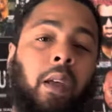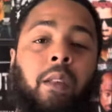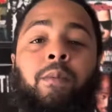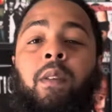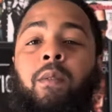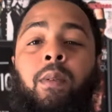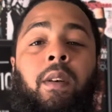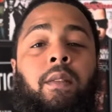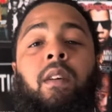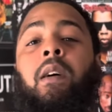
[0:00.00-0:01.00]
SB
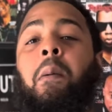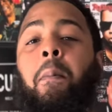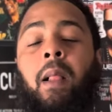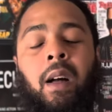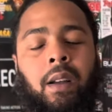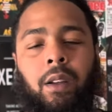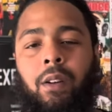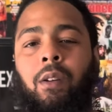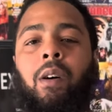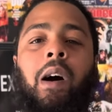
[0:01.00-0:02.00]
Twist, the hood blogger.
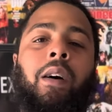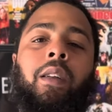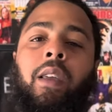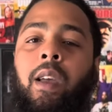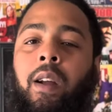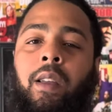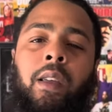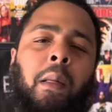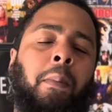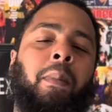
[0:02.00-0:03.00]
Y'all know how I carry
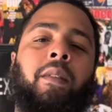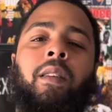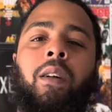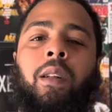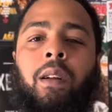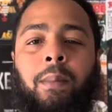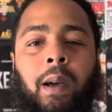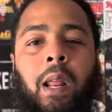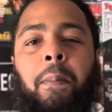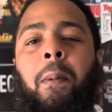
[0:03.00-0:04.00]
it. Man, shout out to
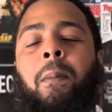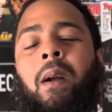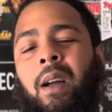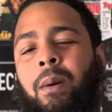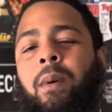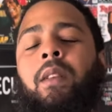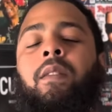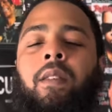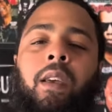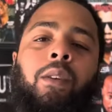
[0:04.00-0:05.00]
everybody that been rocking with the
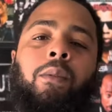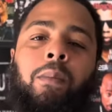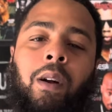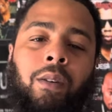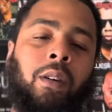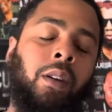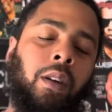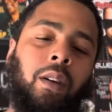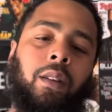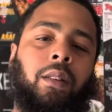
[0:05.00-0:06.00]
channel, bro.
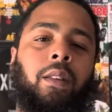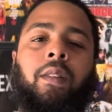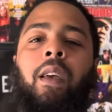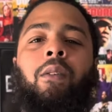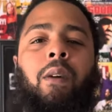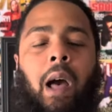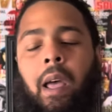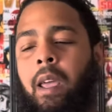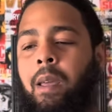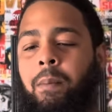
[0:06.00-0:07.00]
The channel
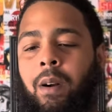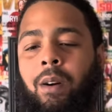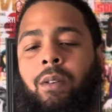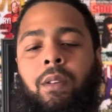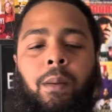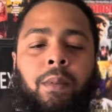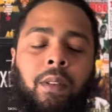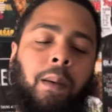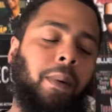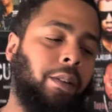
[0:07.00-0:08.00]
got hit, bro. You know what I'm
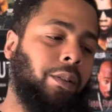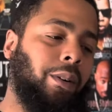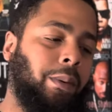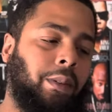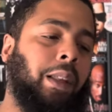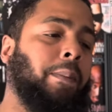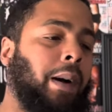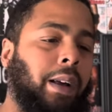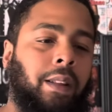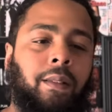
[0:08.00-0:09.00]
saying? My joint was
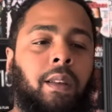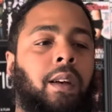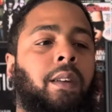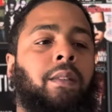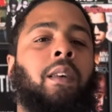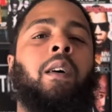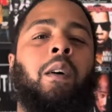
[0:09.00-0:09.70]
demonetized.